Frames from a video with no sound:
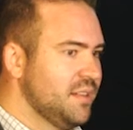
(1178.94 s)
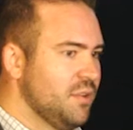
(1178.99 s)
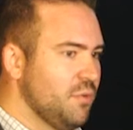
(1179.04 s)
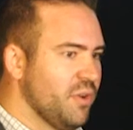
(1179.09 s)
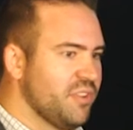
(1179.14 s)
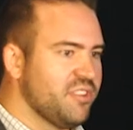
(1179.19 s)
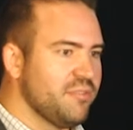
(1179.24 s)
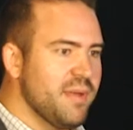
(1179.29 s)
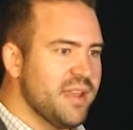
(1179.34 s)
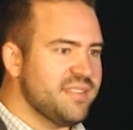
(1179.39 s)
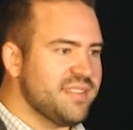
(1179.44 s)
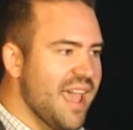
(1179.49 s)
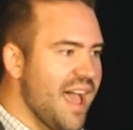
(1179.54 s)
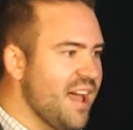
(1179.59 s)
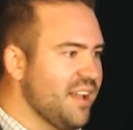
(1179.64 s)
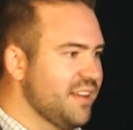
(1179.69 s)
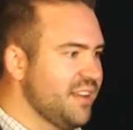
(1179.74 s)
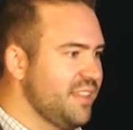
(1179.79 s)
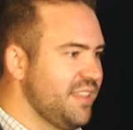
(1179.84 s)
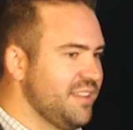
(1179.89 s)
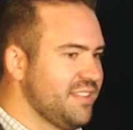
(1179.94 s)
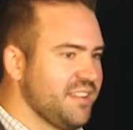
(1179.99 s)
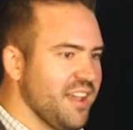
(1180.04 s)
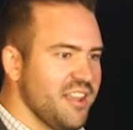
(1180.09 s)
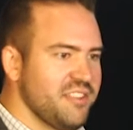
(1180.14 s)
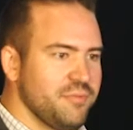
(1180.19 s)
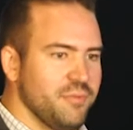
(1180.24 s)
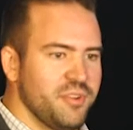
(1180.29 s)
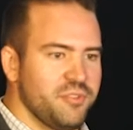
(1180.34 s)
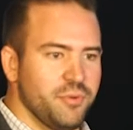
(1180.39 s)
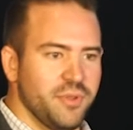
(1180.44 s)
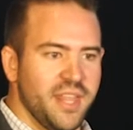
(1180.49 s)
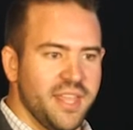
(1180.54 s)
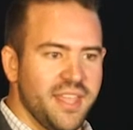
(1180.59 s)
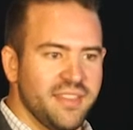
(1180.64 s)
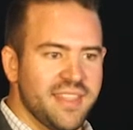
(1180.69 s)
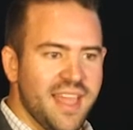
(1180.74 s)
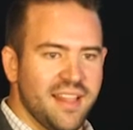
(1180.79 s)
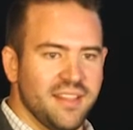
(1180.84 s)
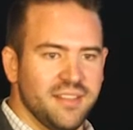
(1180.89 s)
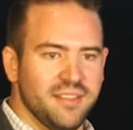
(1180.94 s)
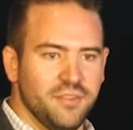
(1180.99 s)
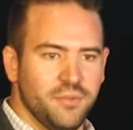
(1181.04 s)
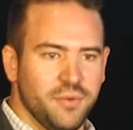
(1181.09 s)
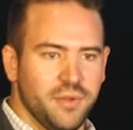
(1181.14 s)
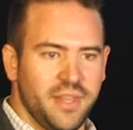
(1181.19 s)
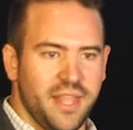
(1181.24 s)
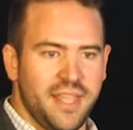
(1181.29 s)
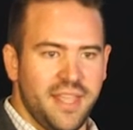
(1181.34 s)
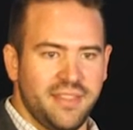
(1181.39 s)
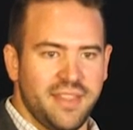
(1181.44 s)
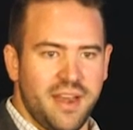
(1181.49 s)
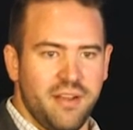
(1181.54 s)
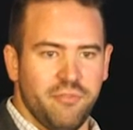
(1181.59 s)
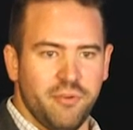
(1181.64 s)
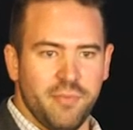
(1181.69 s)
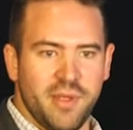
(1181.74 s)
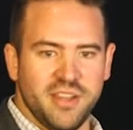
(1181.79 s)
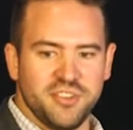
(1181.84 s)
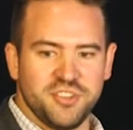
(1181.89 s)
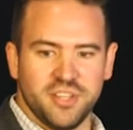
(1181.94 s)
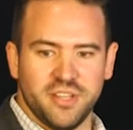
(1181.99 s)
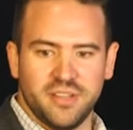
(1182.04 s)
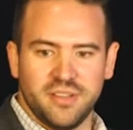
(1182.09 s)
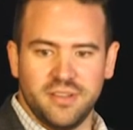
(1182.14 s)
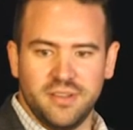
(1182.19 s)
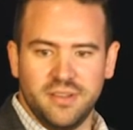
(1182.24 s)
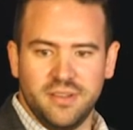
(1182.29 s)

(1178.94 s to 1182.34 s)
What's the mentality of these customers when they get that information?